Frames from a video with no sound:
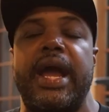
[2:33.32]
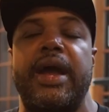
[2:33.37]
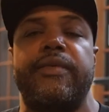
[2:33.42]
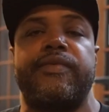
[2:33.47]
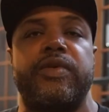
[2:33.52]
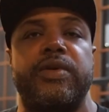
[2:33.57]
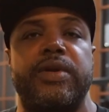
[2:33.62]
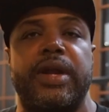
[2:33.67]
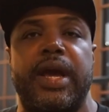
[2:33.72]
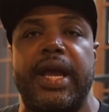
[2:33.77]

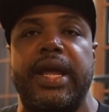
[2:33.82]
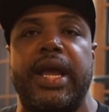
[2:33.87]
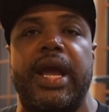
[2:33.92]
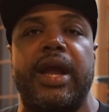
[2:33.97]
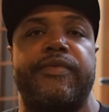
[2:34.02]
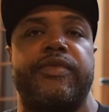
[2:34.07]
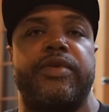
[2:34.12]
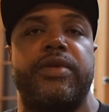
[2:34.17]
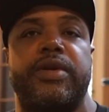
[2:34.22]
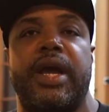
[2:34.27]
after night
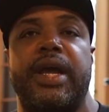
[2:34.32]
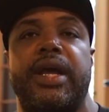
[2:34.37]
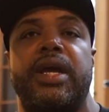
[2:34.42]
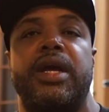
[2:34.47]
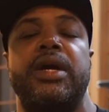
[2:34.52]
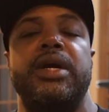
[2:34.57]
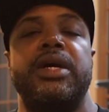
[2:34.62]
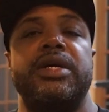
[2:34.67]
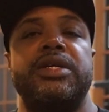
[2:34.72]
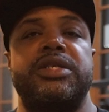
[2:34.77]
after night.
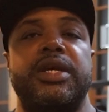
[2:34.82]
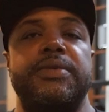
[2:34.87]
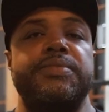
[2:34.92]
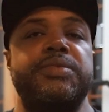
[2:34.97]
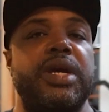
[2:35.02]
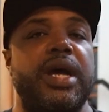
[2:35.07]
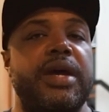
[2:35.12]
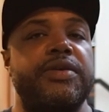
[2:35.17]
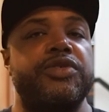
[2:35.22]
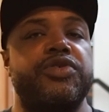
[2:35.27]

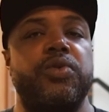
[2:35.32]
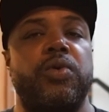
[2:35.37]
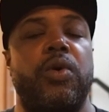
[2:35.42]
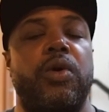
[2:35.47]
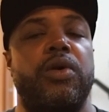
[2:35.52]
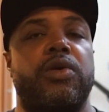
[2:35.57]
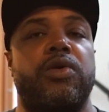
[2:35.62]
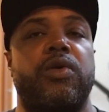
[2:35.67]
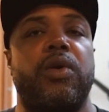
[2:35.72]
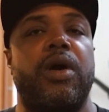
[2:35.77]
Sometimes through
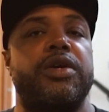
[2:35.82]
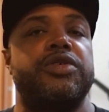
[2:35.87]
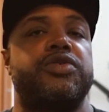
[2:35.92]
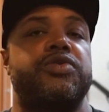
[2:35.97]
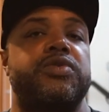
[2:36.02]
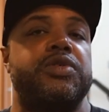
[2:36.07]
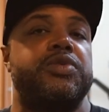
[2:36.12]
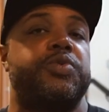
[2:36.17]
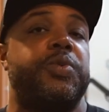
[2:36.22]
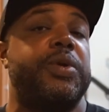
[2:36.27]
all the cross
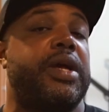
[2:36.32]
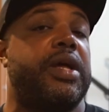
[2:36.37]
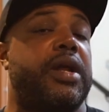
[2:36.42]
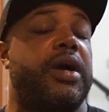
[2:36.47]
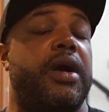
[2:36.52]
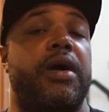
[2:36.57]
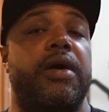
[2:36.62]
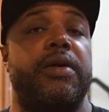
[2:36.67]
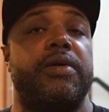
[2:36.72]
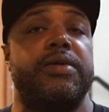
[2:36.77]
streams, we get
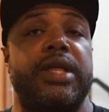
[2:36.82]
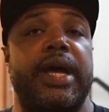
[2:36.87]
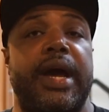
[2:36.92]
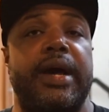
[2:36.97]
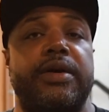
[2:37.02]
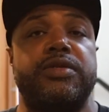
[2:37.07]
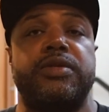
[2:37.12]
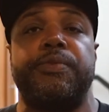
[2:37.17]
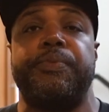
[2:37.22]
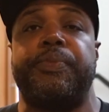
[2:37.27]

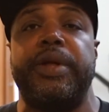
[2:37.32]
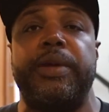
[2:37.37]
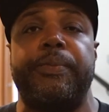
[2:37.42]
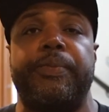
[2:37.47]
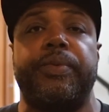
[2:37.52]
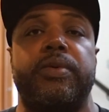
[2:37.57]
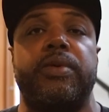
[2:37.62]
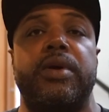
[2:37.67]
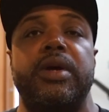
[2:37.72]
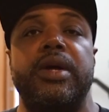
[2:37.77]
100,000
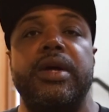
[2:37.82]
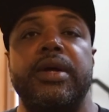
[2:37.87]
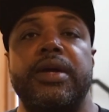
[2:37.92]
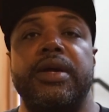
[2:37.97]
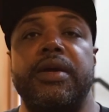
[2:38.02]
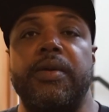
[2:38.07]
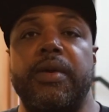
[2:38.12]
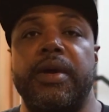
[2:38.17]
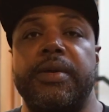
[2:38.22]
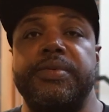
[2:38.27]
people,
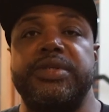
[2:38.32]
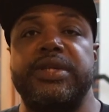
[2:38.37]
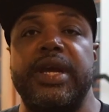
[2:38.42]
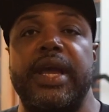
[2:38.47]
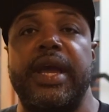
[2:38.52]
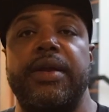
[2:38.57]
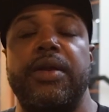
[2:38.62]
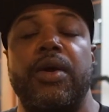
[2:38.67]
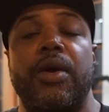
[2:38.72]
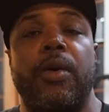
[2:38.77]
you know what I'm
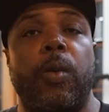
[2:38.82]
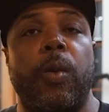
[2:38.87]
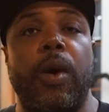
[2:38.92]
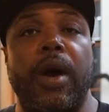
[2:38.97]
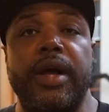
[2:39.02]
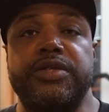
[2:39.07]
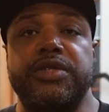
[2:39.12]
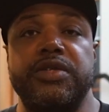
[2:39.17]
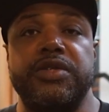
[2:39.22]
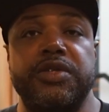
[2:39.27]
saying,
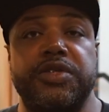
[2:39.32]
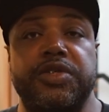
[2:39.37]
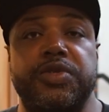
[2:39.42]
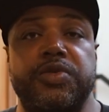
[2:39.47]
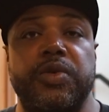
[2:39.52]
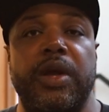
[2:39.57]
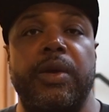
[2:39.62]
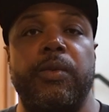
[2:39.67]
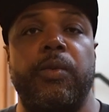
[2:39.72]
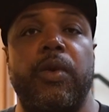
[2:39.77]
watching the
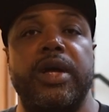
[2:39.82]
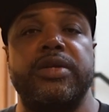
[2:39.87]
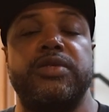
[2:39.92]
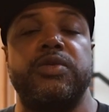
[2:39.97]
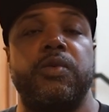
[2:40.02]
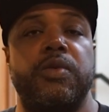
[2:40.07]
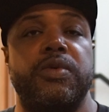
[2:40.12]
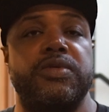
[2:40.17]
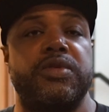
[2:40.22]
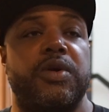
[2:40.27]
stream,
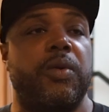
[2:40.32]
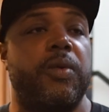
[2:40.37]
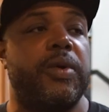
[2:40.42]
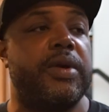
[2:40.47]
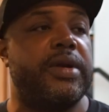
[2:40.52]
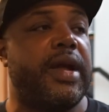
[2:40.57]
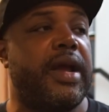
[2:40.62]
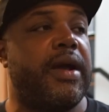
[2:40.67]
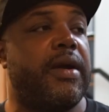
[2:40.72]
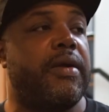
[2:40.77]
watching what's
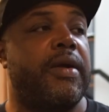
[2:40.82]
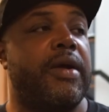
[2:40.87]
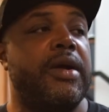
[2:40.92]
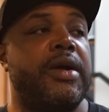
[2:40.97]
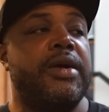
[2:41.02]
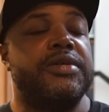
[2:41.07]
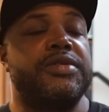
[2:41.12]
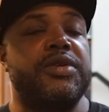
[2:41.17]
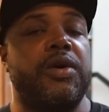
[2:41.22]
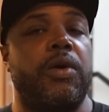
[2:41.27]
going down.
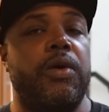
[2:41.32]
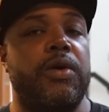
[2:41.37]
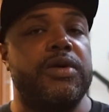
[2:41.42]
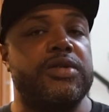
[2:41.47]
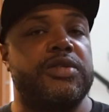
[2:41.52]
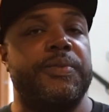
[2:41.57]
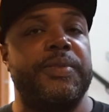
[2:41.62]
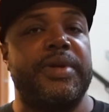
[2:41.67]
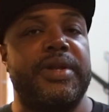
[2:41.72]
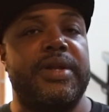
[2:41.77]
So
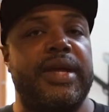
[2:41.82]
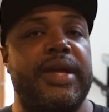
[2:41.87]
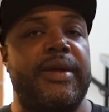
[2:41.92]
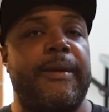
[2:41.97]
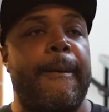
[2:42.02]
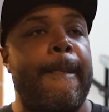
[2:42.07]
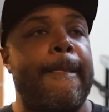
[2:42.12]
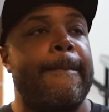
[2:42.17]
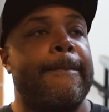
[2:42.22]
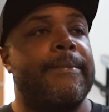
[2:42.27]

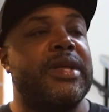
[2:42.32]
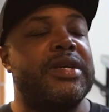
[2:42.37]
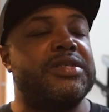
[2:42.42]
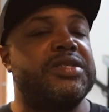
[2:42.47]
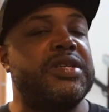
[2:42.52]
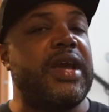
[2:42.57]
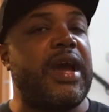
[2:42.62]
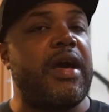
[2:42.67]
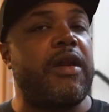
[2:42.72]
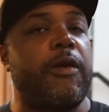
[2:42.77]
ultimately, the
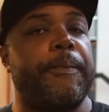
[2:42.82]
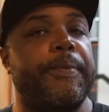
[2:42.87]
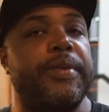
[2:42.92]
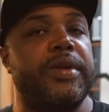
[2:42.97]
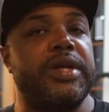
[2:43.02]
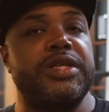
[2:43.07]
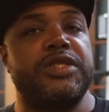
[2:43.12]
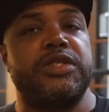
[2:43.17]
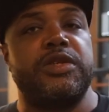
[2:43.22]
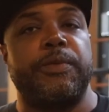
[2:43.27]
Seattle
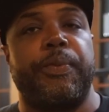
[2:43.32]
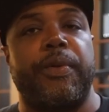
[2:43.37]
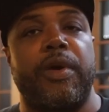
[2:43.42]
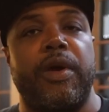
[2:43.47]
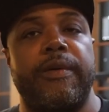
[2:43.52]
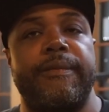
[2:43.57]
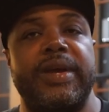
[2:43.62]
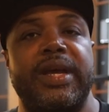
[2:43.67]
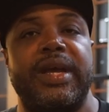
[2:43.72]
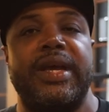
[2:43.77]
Police
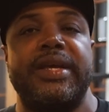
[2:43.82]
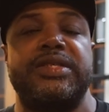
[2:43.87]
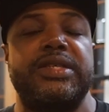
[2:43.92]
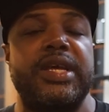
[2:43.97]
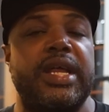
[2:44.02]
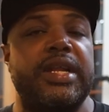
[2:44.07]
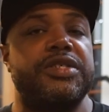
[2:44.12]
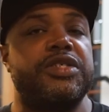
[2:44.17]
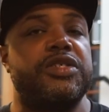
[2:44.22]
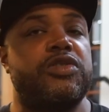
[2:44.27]
Department,
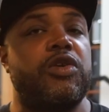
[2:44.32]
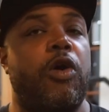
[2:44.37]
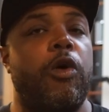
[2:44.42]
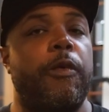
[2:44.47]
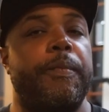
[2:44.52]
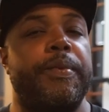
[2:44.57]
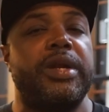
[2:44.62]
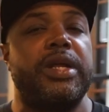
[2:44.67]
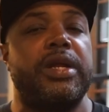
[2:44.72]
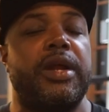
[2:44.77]
instead of just
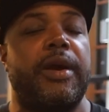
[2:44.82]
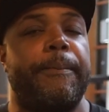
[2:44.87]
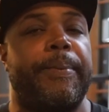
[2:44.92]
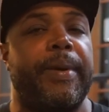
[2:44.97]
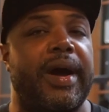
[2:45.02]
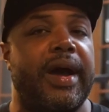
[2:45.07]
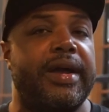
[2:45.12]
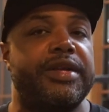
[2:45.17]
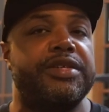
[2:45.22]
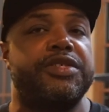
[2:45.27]
opening up
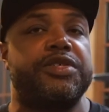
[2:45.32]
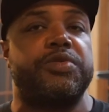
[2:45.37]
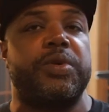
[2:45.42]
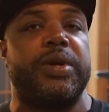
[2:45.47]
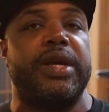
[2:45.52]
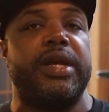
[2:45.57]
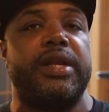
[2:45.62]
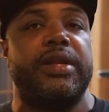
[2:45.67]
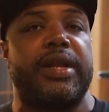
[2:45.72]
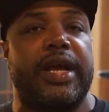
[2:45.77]
Pine
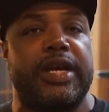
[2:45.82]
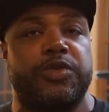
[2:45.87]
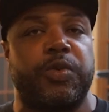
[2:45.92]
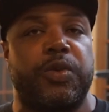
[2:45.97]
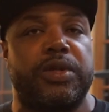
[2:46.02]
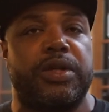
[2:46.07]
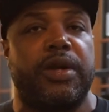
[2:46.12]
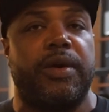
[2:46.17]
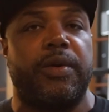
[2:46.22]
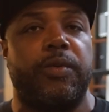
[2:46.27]
Street, that's
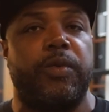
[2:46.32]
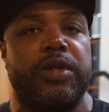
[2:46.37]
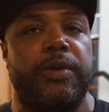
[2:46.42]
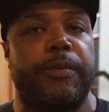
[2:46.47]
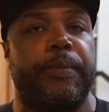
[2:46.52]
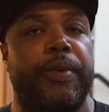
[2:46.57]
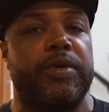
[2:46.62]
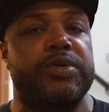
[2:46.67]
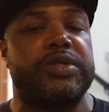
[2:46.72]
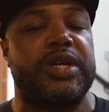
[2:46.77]
what the
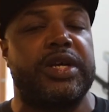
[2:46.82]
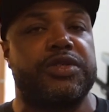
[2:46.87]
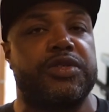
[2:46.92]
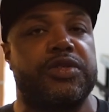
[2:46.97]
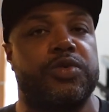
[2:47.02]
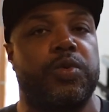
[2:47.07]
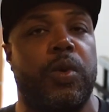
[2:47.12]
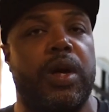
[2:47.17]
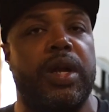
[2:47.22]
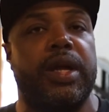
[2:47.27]

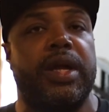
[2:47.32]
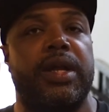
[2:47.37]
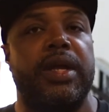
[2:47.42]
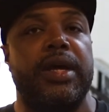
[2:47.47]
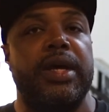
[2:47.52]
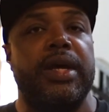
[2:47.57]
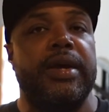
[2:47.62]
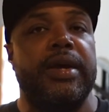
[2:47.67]
protesters wanted,